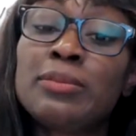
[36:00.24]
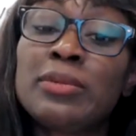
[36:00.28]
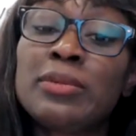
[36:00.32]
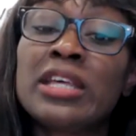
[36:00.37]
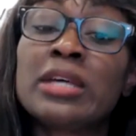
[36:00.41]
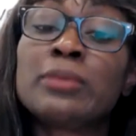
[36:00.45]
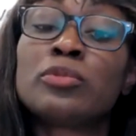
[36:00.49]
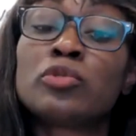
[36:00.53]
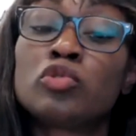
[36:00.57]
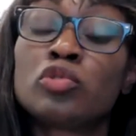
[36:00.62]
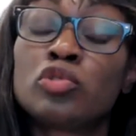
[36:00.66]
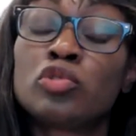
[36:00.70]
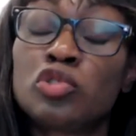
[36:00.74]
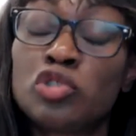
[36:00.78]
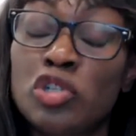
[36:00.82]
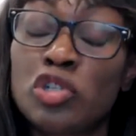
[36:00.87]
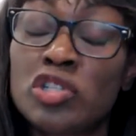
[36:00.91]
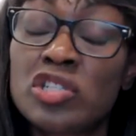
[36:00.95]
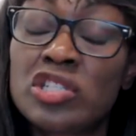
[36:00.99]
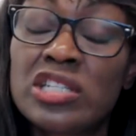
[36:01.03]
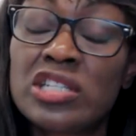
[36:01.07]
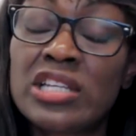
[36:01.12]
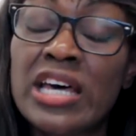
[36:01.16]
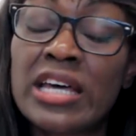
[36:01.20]
be able to
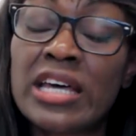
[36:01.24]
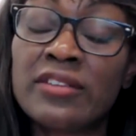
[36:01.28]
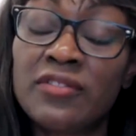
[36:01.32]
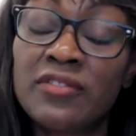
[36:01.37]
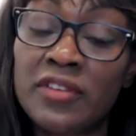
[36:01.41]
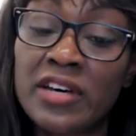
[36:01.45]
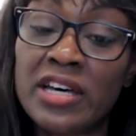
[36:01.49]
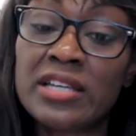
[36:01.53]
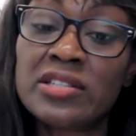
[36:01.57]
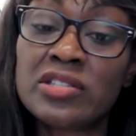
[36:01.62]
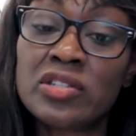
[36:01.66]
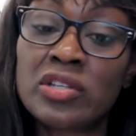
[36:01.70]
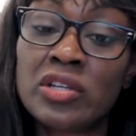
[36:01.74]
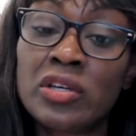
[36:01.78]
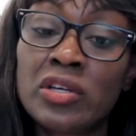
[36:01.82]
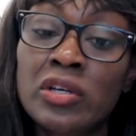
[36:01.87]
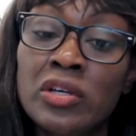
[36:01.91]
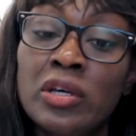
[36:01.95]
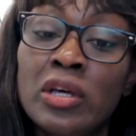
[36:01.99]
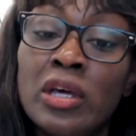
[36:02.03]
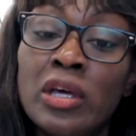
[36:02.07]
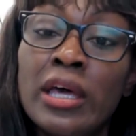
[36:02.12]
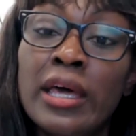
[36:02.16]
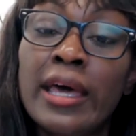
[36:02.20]
trust the
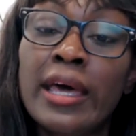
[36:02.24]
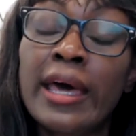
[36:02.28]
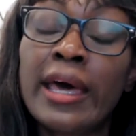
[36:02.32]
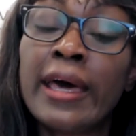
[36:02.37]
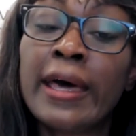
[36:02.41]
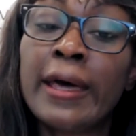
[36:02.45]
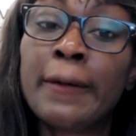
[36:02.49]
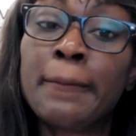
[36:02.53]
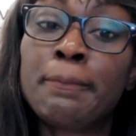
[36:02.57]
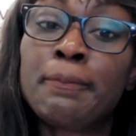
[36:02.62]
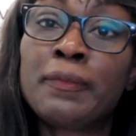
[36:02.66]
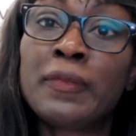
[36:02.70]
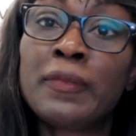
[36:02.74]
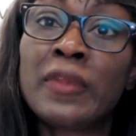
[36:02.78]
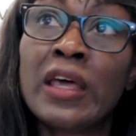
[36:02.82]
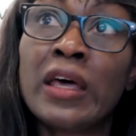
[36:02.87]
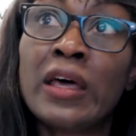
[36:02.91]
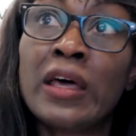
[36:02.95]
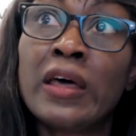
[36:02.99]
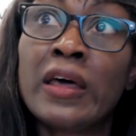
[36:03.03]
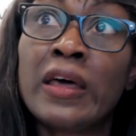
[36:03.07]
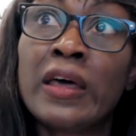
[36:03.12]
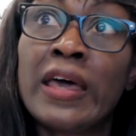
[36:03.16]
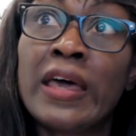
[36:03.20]
advisor
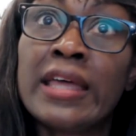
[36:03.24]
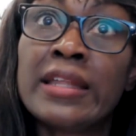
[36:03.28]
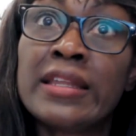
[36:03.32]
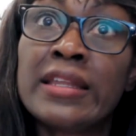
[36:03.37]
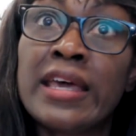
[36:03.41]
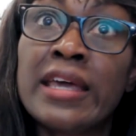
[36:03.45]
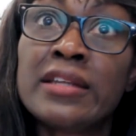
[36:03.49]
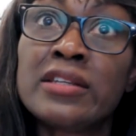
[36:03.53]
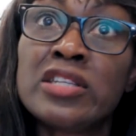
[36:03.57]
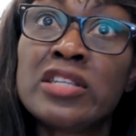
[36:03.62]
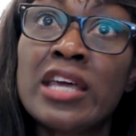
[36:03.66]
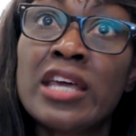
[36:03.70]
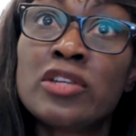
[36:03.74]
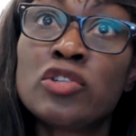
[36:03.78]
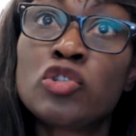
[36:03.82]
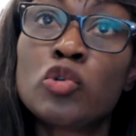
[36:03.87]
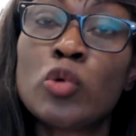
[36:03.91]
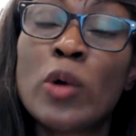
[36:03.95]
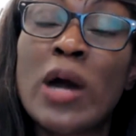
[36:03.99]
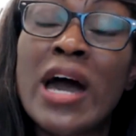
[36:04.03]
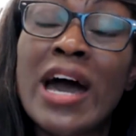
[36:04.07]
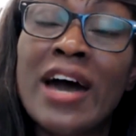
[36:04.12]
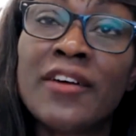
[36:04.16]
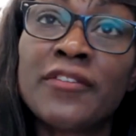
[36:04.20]
and
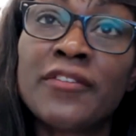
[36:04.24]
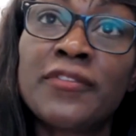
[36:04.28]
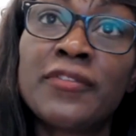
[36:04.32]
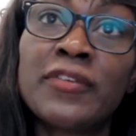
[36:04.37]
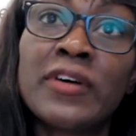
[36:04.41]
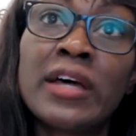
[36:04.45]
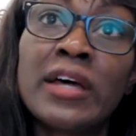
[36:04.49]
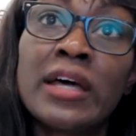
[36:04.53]
to have